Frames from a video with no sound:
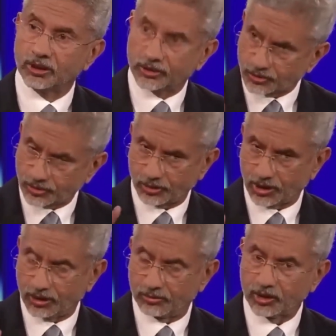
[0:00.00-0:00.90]
Yeah, sure.
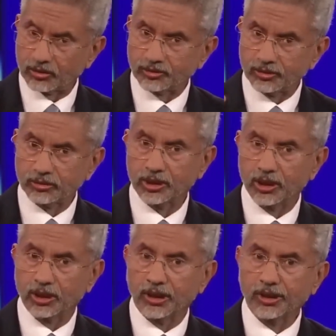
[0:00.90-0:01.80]
Because look,
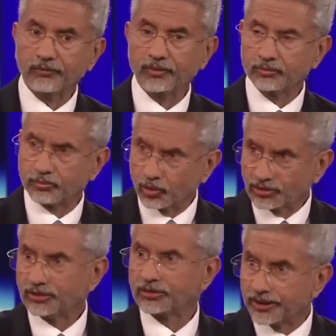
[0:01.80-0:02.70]
if you
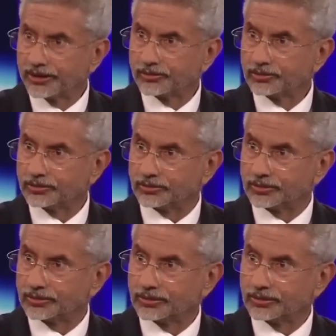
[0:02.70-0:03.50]
pose it the way you do,